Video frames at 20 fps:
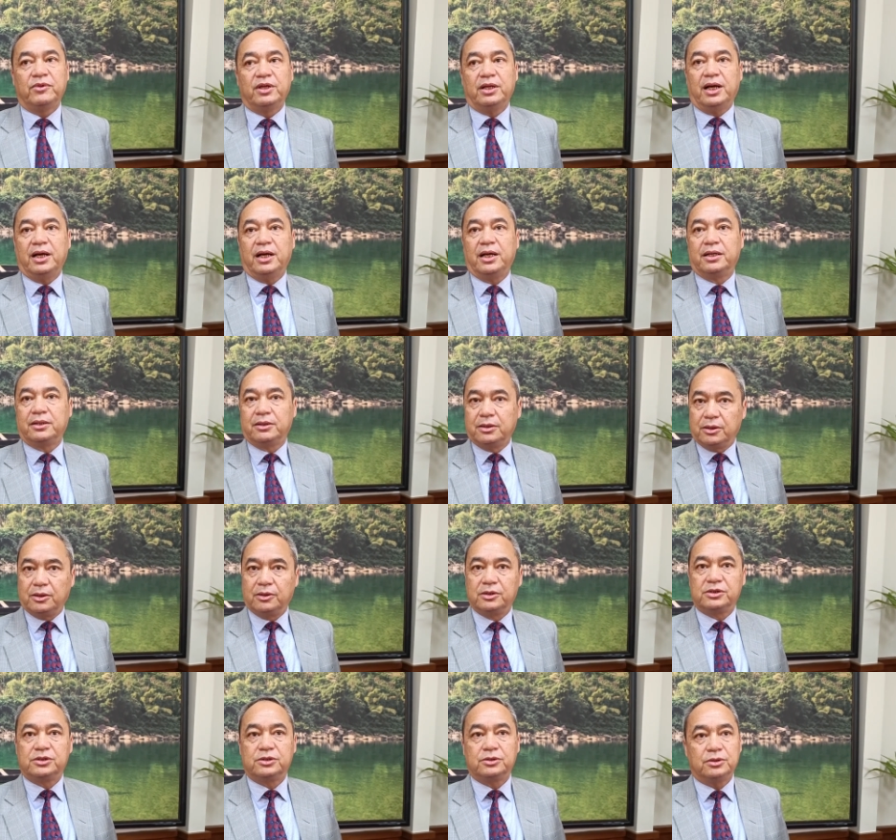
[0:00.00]
and
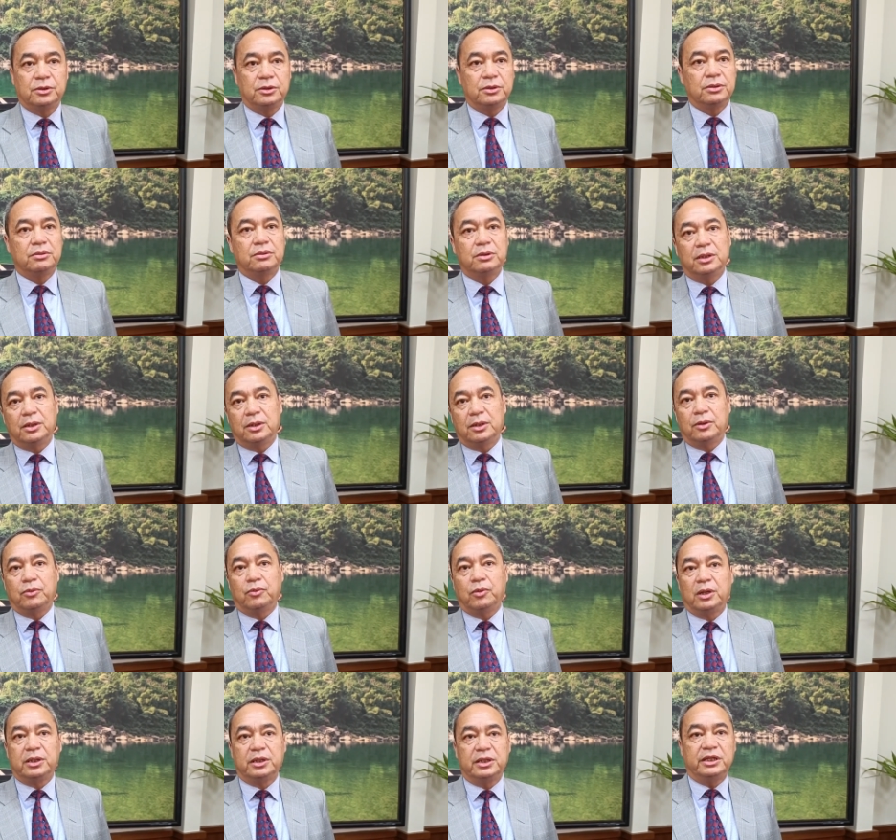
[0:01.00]
also uh,
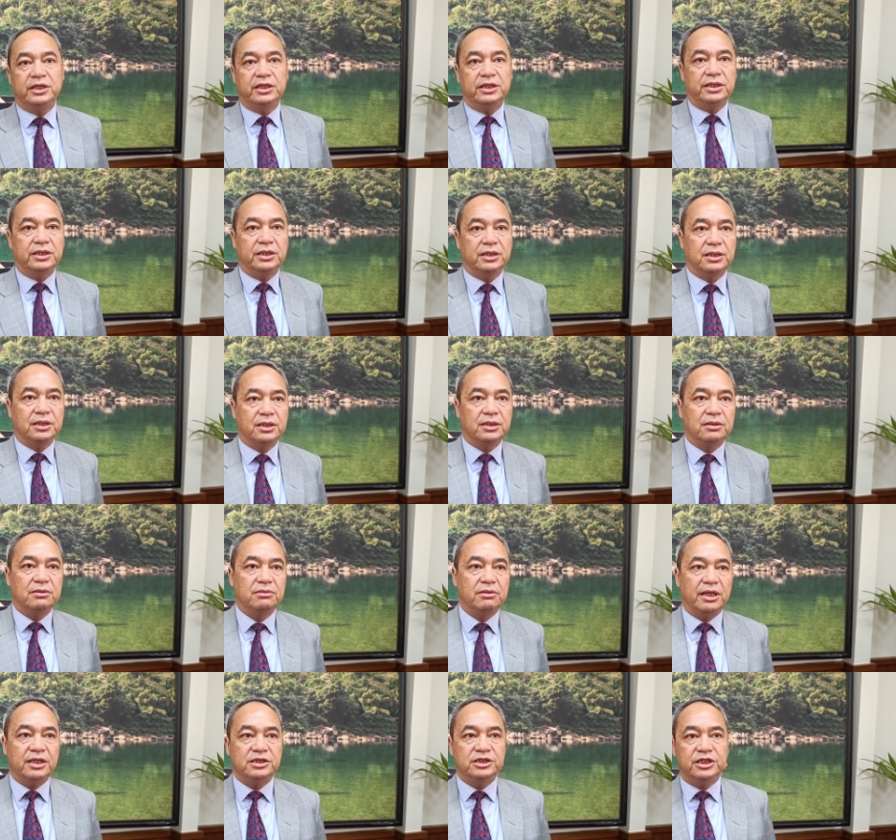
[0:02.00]
what the
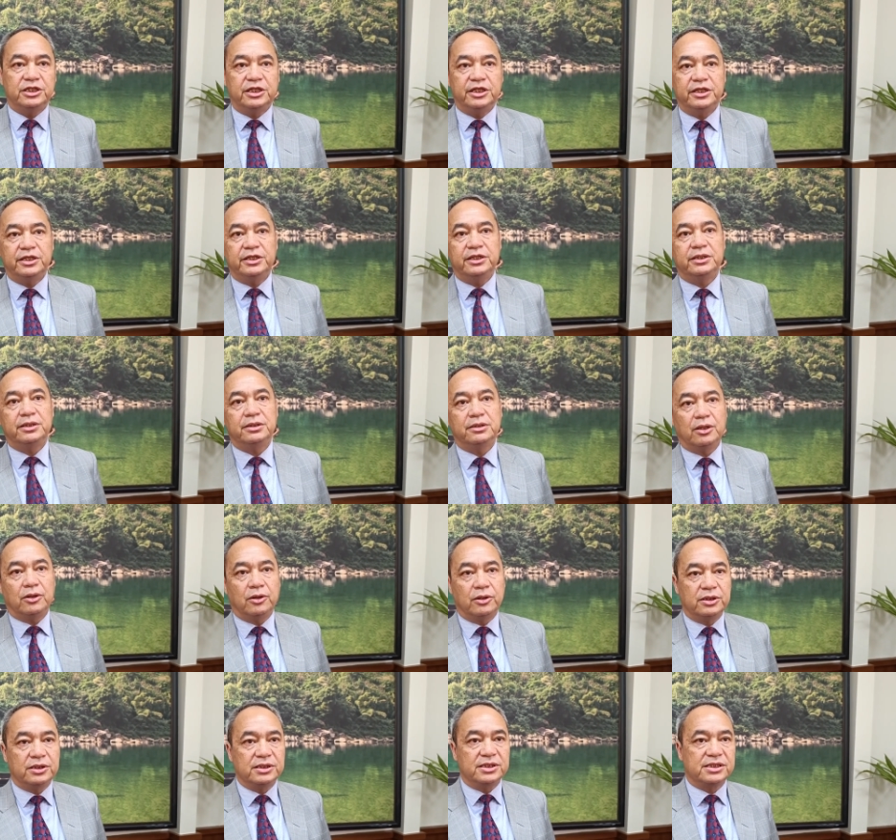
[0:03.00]
NGT
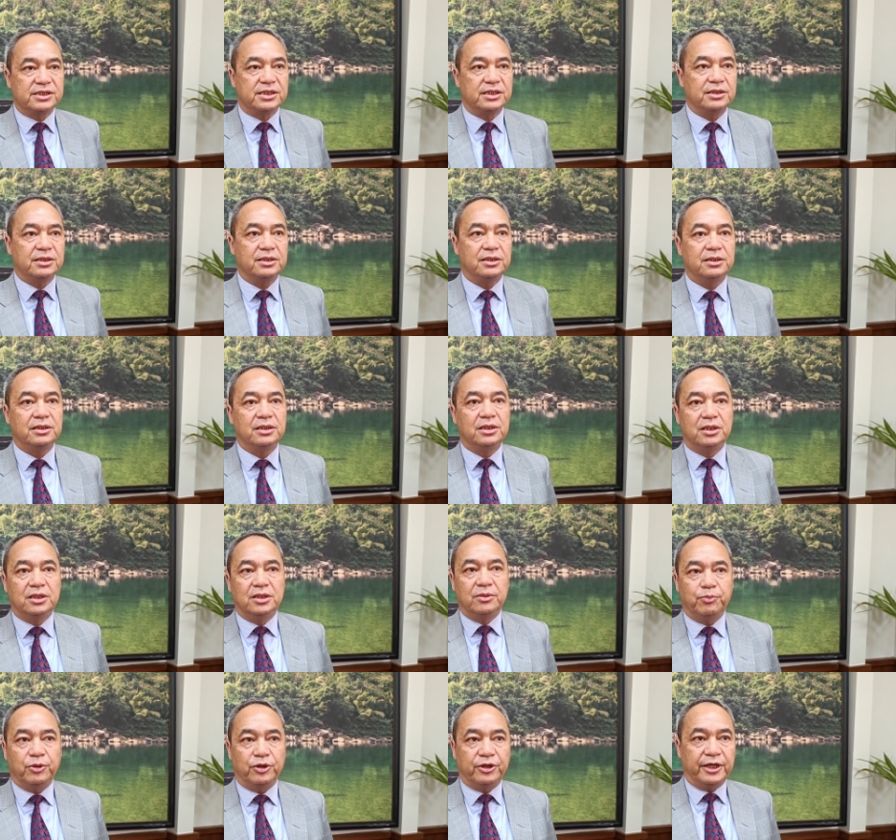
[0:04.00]
orders
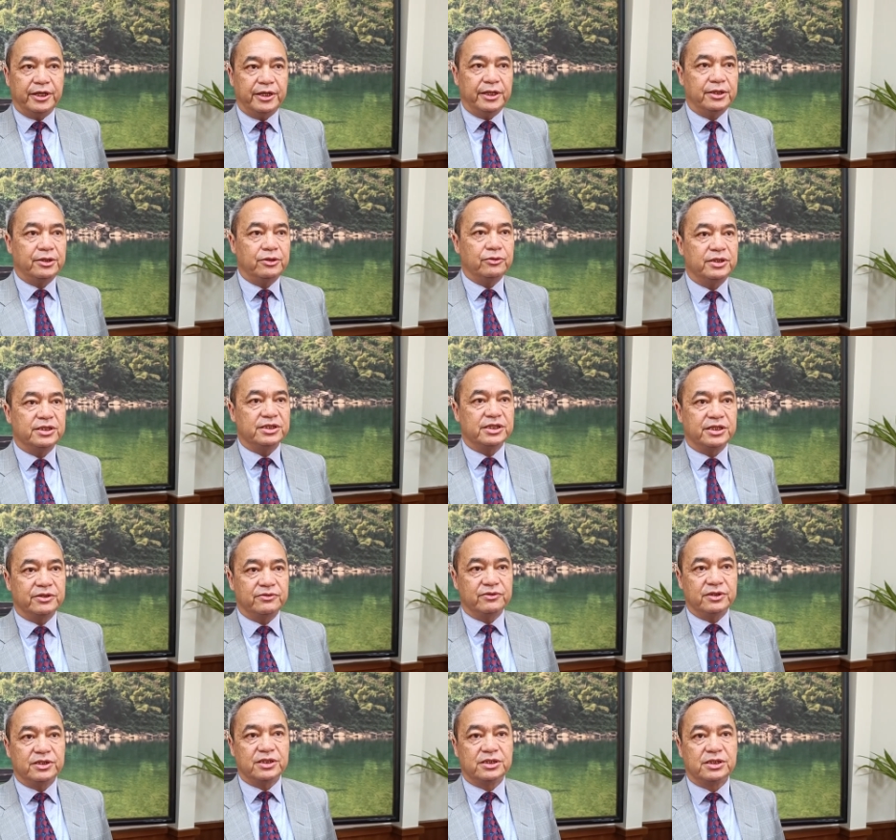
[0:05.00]
pertaining to these
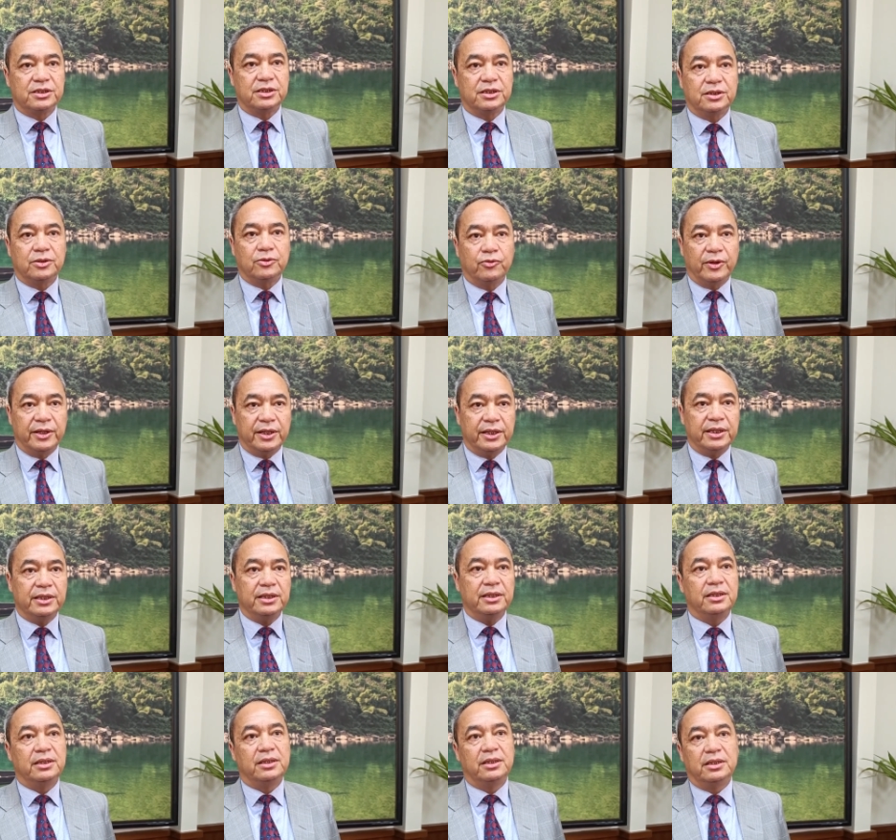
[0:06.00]
rivers were
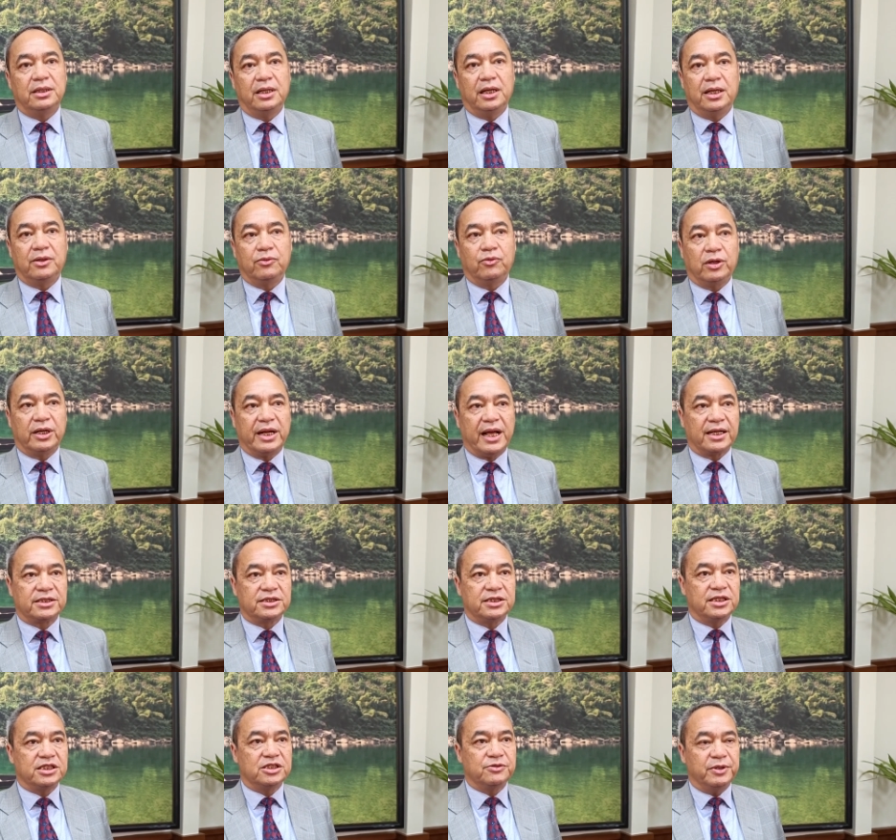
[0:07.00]
and what action
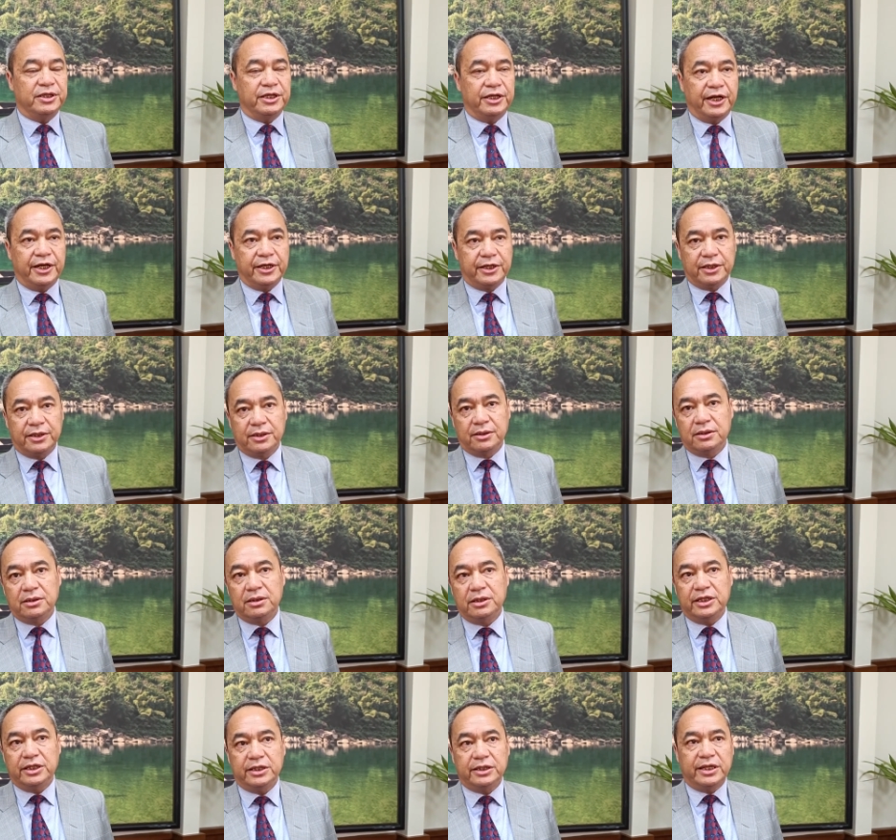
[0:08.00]
has been taken,
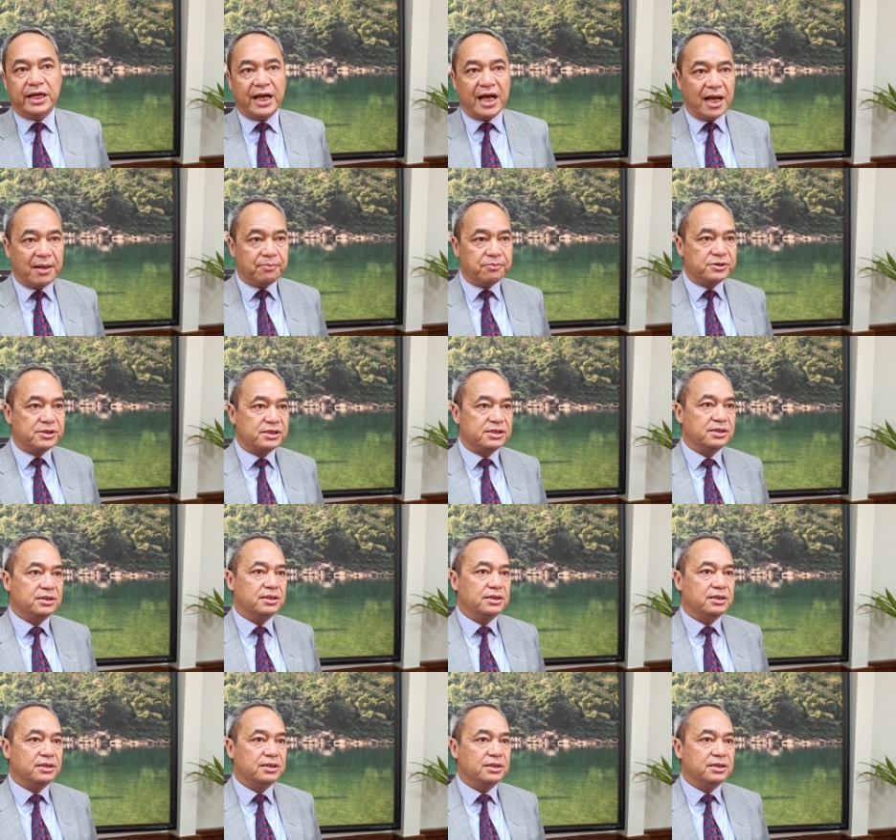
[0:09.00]
the gaps